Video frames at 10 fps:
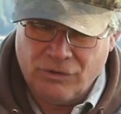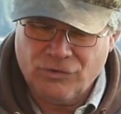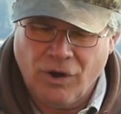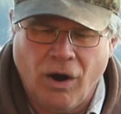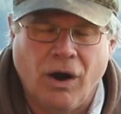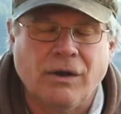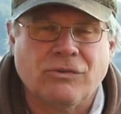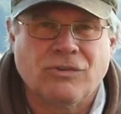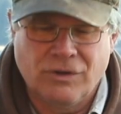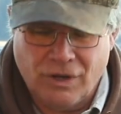as hard
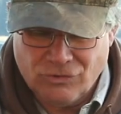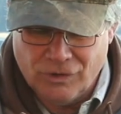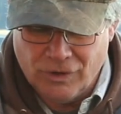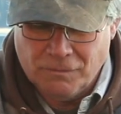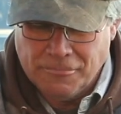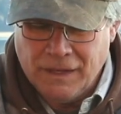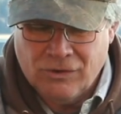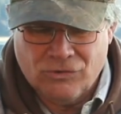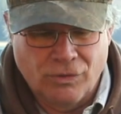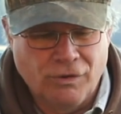as a Dutch hood.
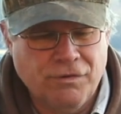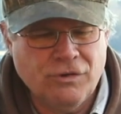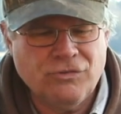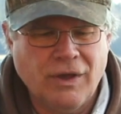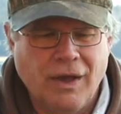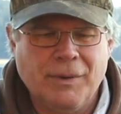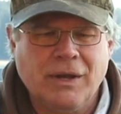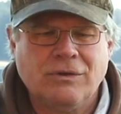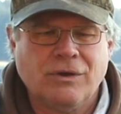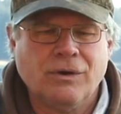So the first thing I'm going
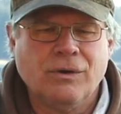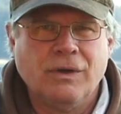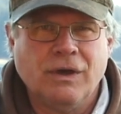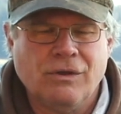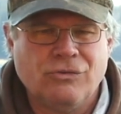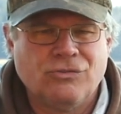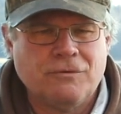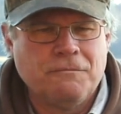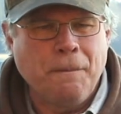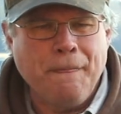to do is,
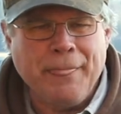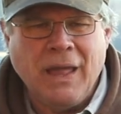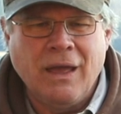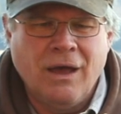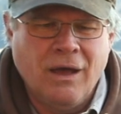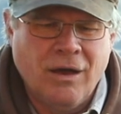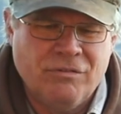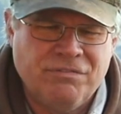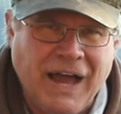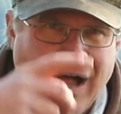
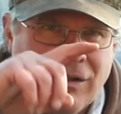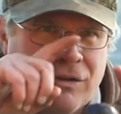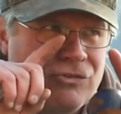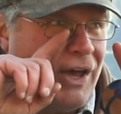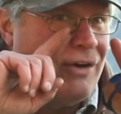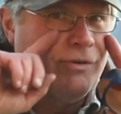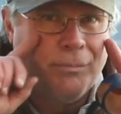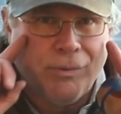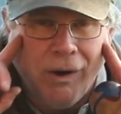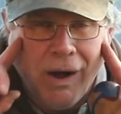falcons have a
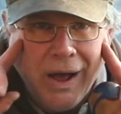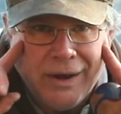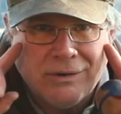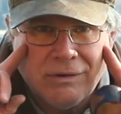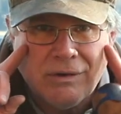broad